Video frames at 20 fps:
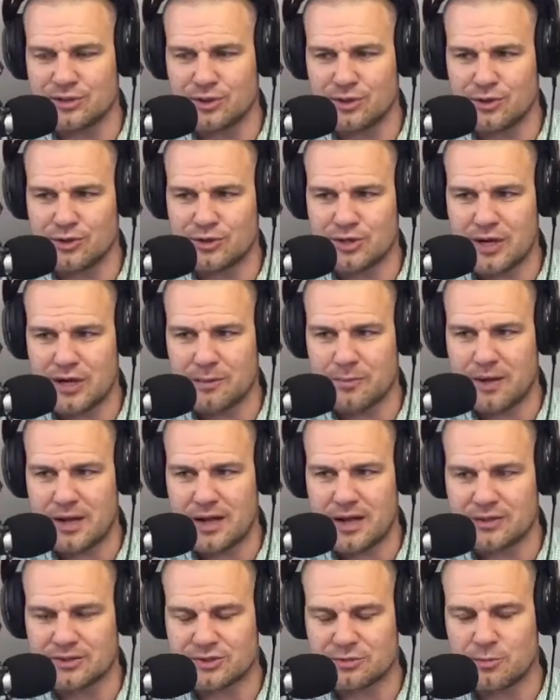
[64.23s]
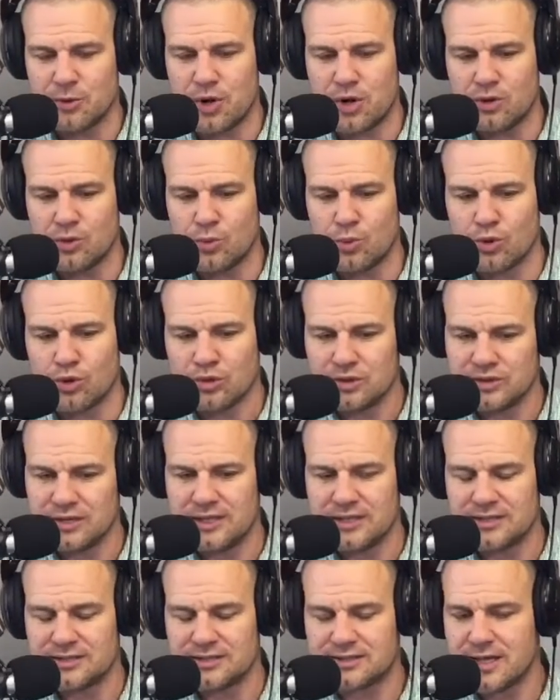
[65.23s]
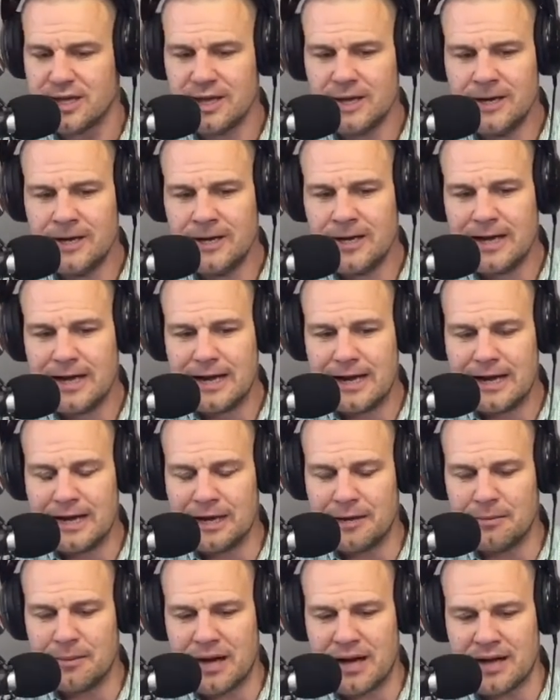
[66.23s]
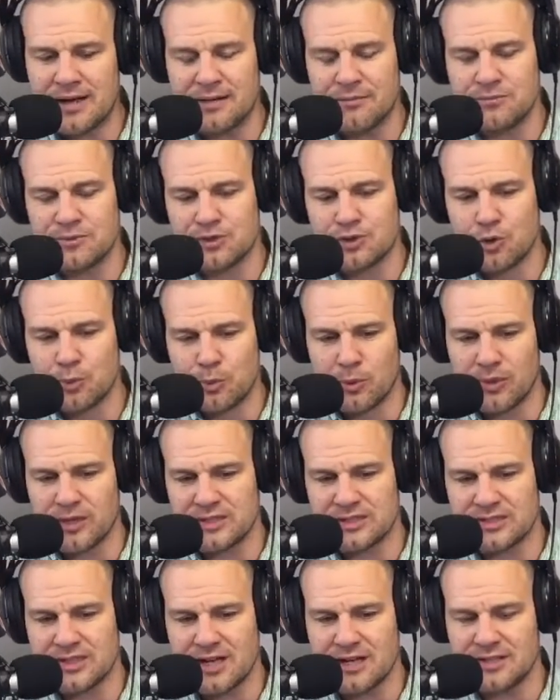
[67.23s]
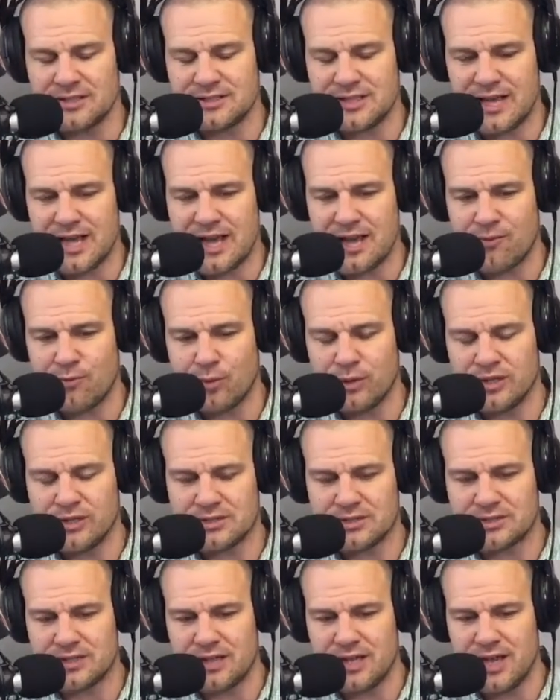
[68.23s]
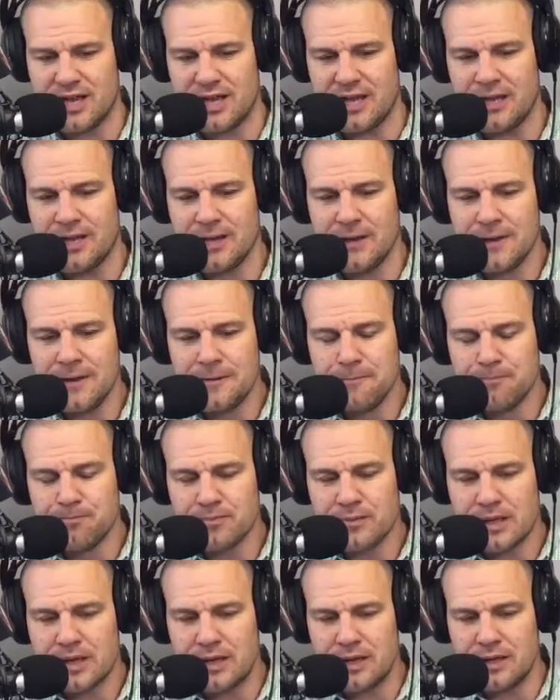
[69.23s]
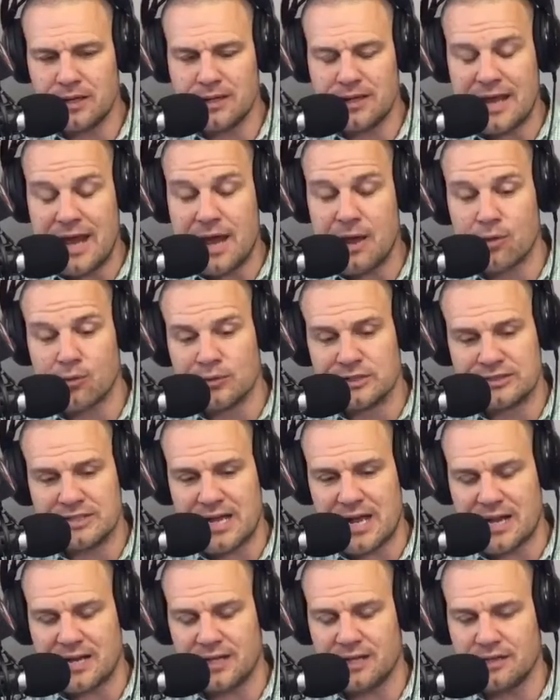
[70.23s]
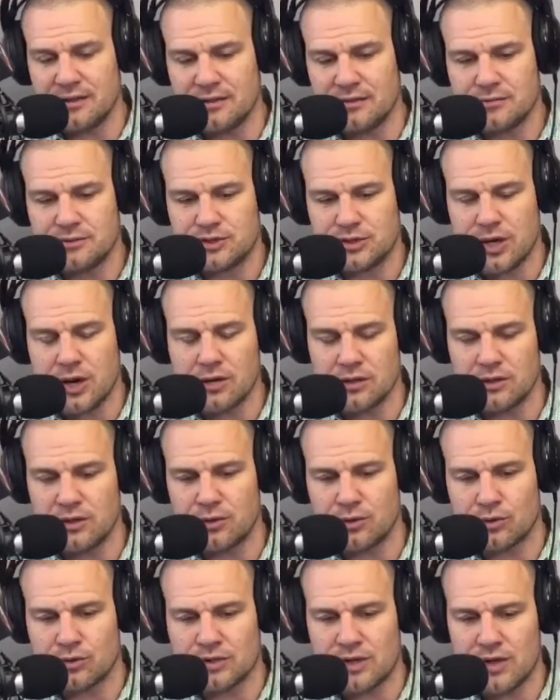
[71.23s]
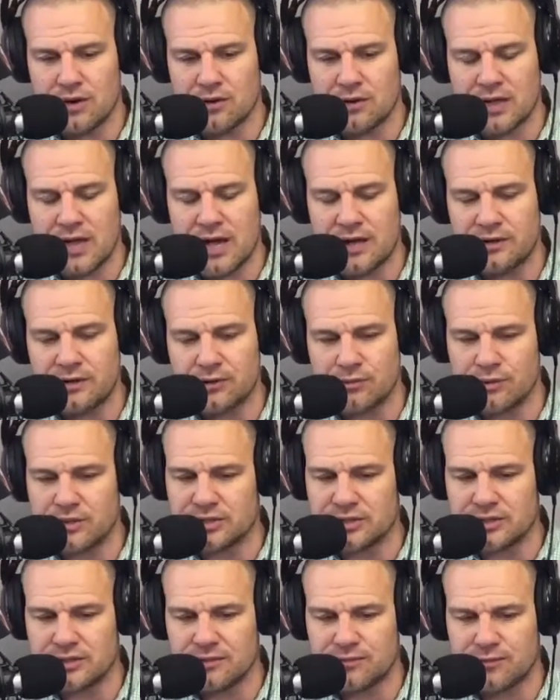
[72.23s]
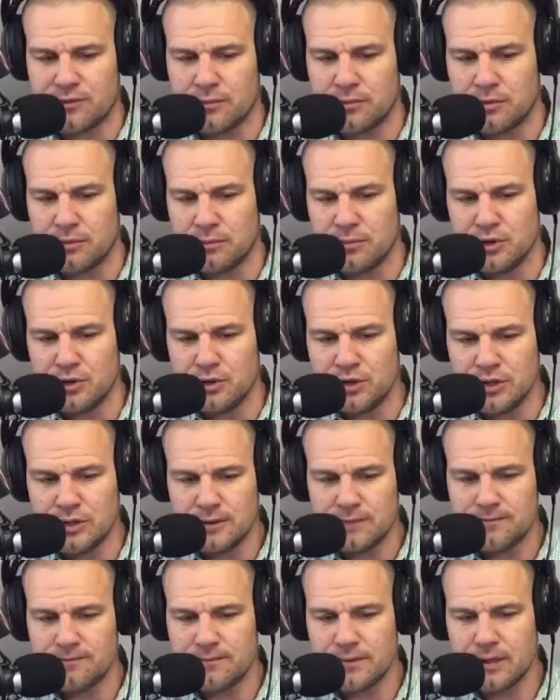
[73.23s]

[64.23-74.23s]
So you talk about how small the world is. I am super excited to have with us today, now residing in Charlotte, North Carolina, originally from Bermuda,